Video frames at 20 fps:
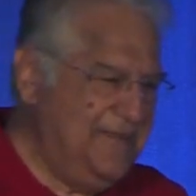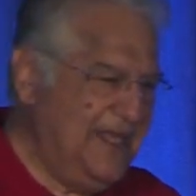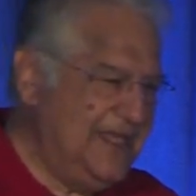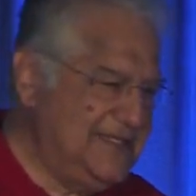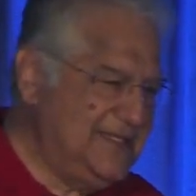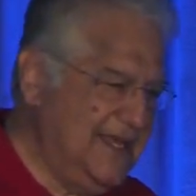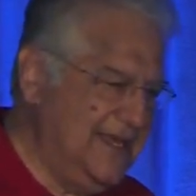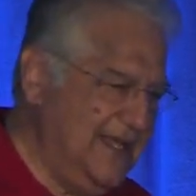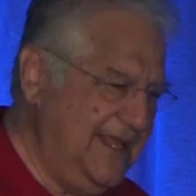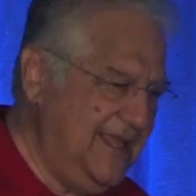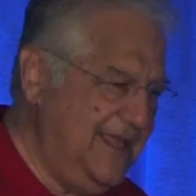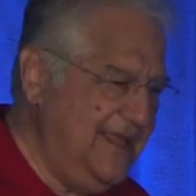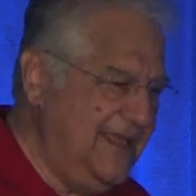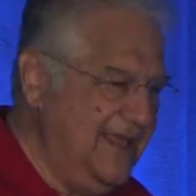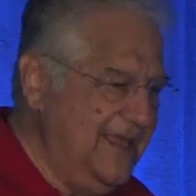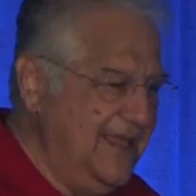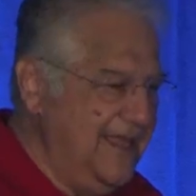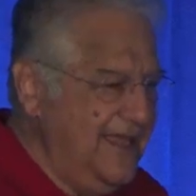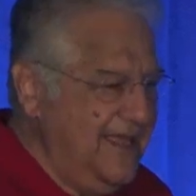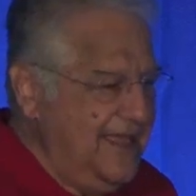basically,
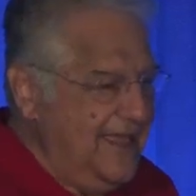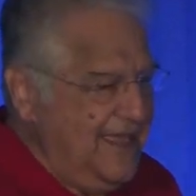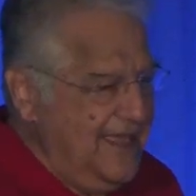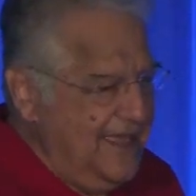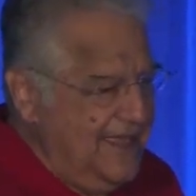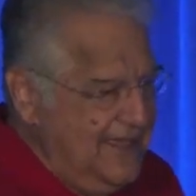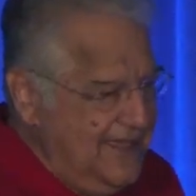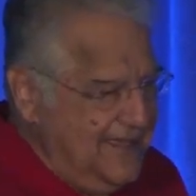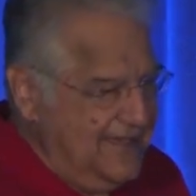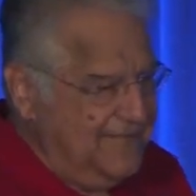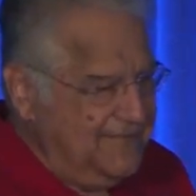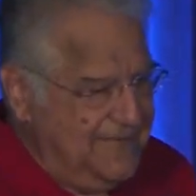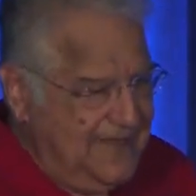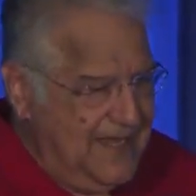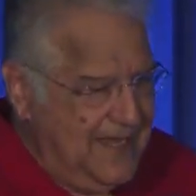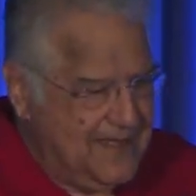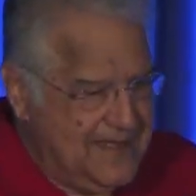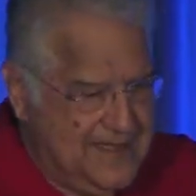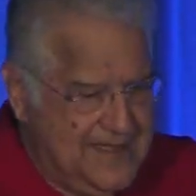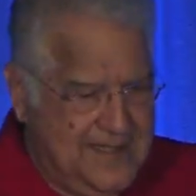uh, we
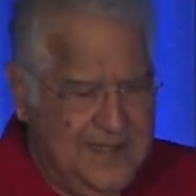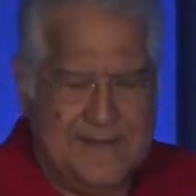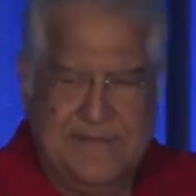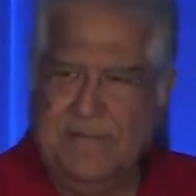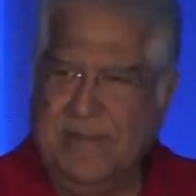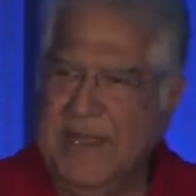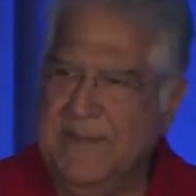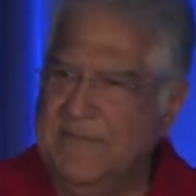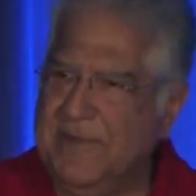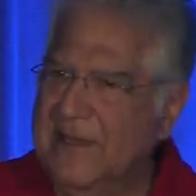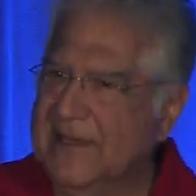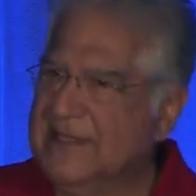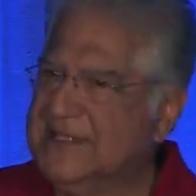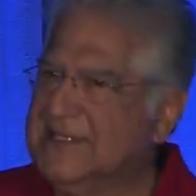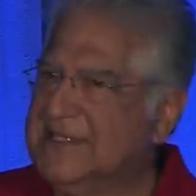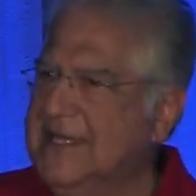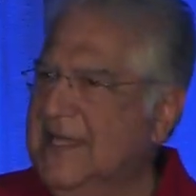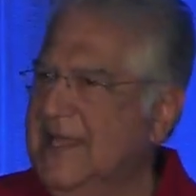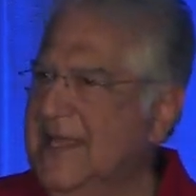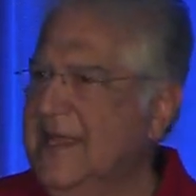had people
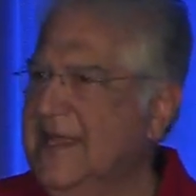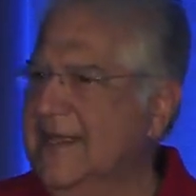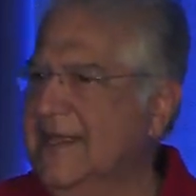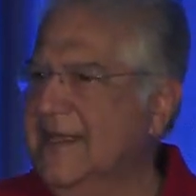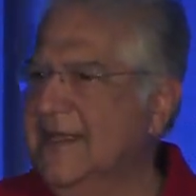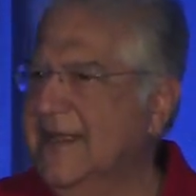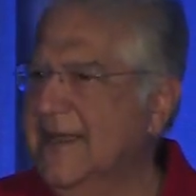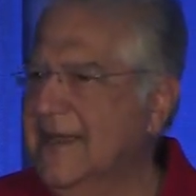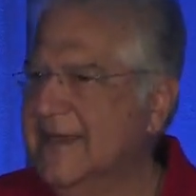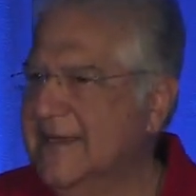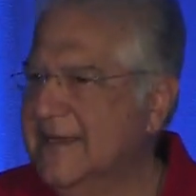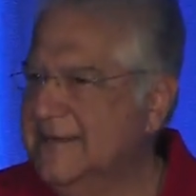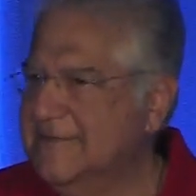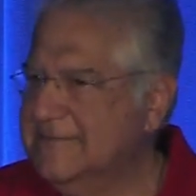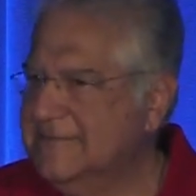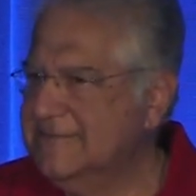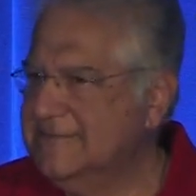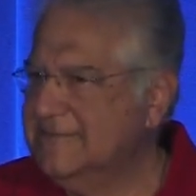sitting in uh,